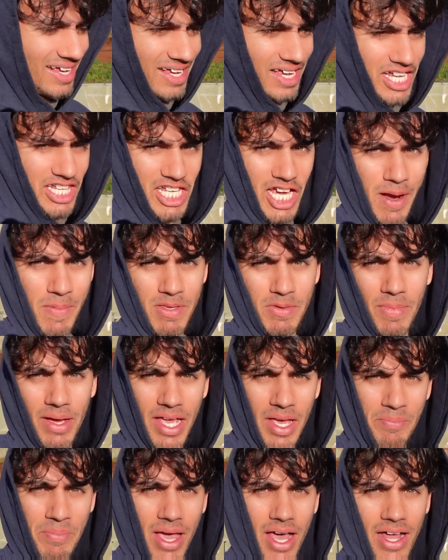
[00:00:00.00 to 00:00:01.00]
In terms of my
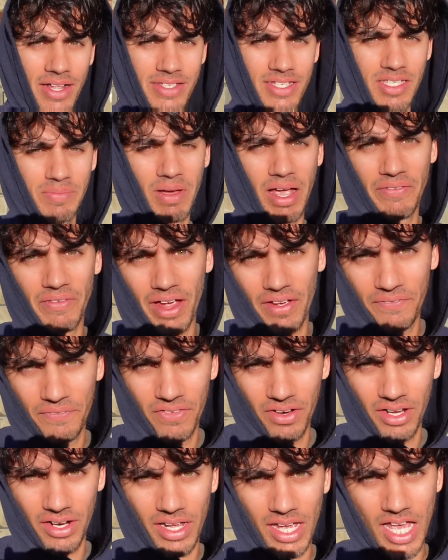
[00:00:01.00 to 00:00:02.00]
imbalances in my right foot